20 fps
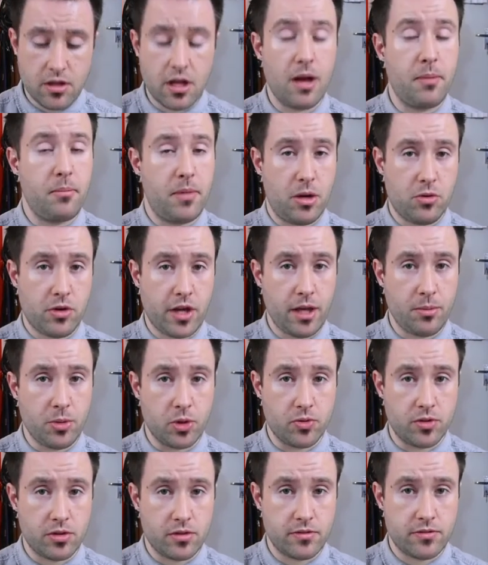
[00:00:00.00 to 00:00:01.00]
a metal
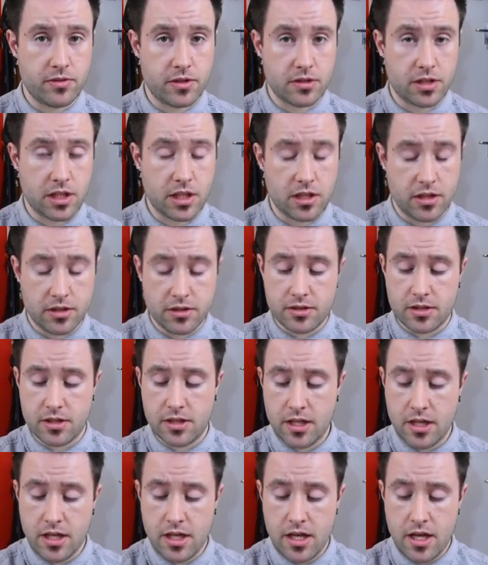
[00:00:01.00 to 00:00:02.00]
keyboard, for starters,
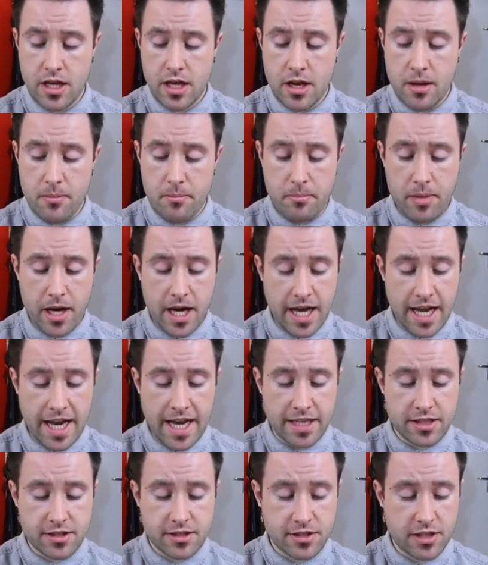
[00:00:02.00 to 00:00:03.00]
but
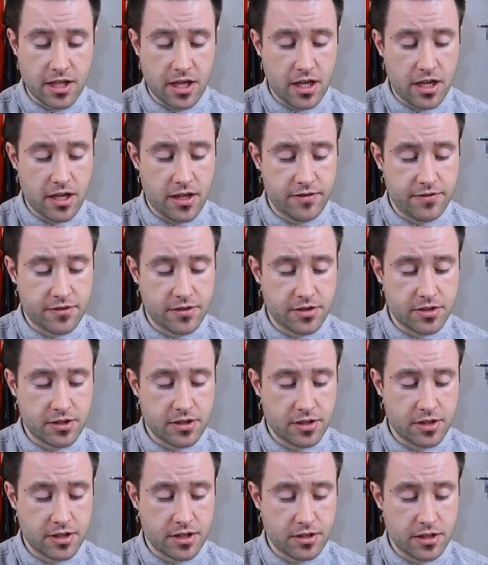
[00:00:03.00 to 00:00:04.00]
it
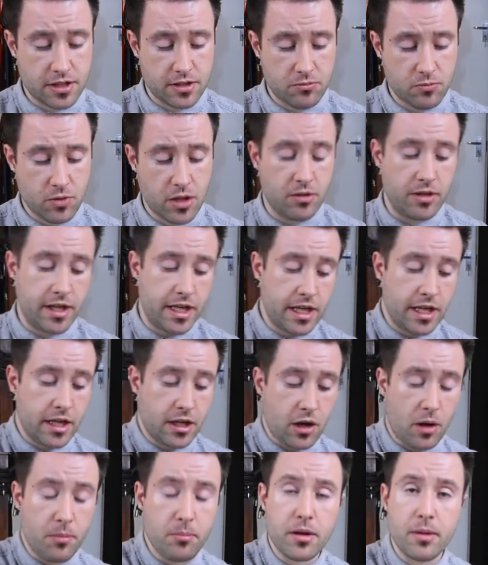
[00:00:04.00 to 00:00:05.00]
serves, well, it
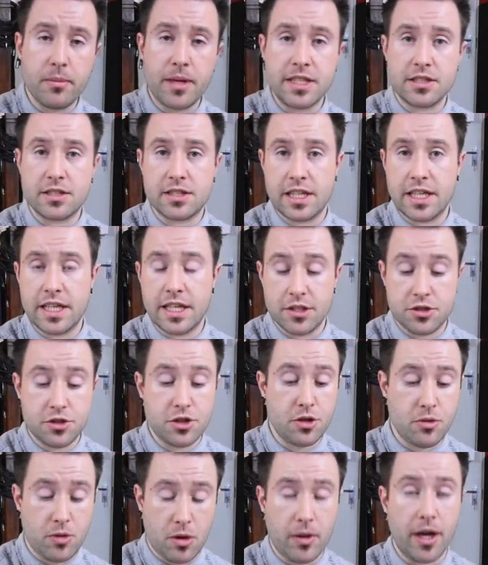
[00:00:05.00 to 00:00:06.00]
complements the
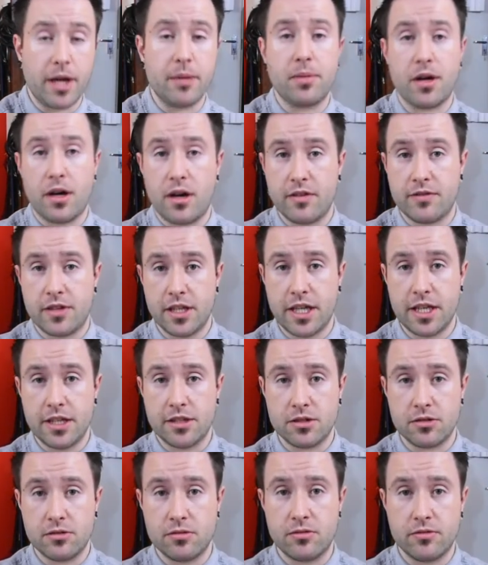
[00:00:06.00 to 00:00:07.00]
208 part of the
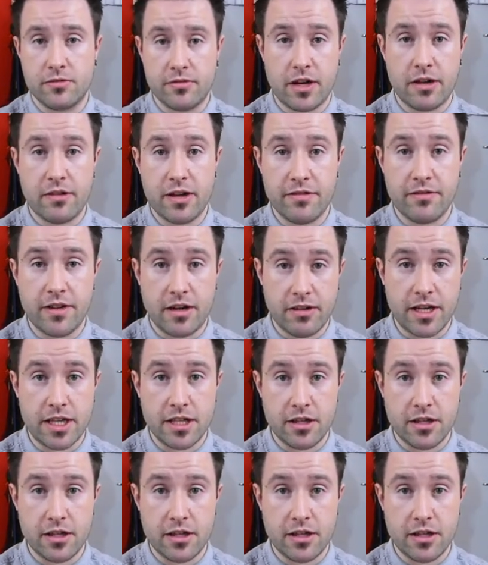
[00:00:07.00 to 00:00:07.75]
easel very, very